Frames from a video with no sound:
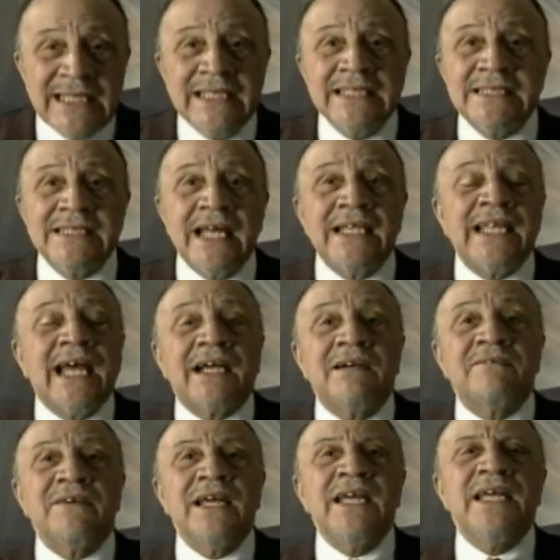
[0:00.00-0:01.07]
it's not lack
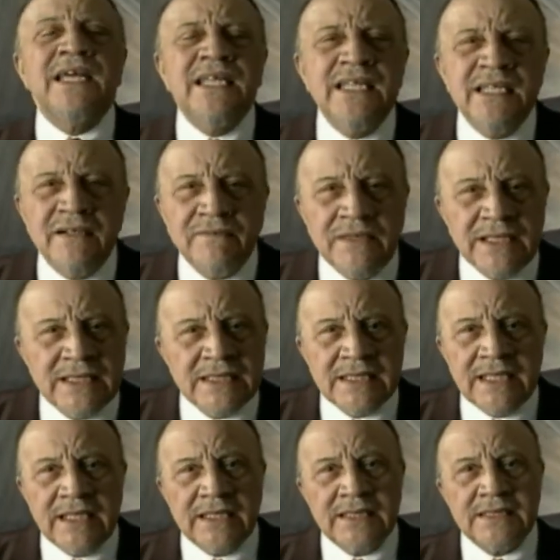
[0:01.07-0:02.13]
of any of these
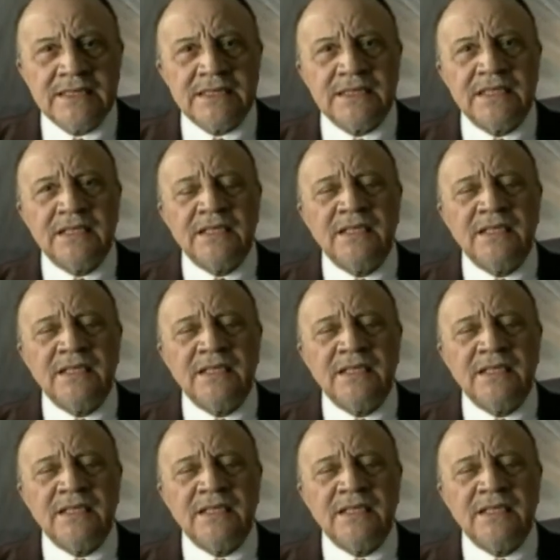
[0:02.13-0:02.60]
things.